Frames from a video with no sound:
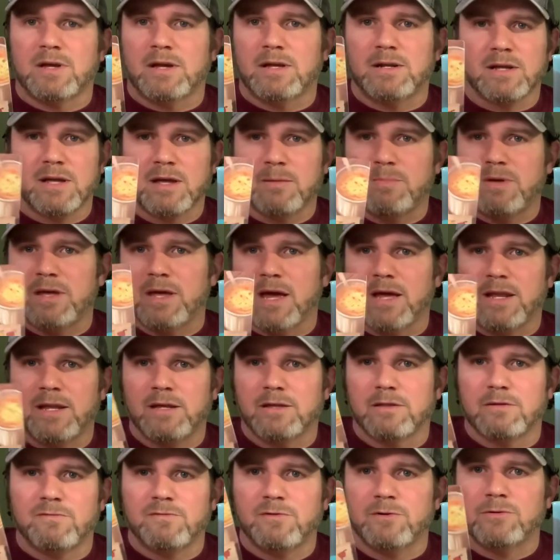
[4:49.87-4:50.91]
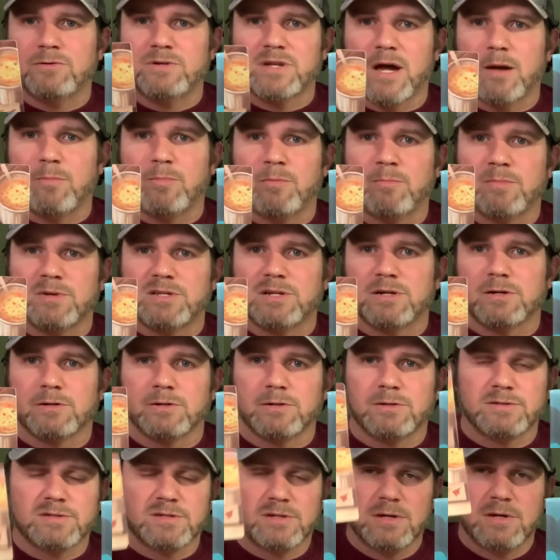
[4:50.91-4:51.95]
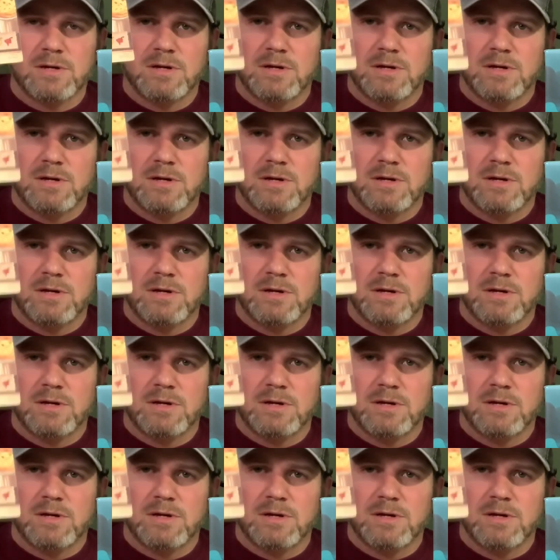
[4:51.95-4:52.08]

and it can be any of the food type of materials.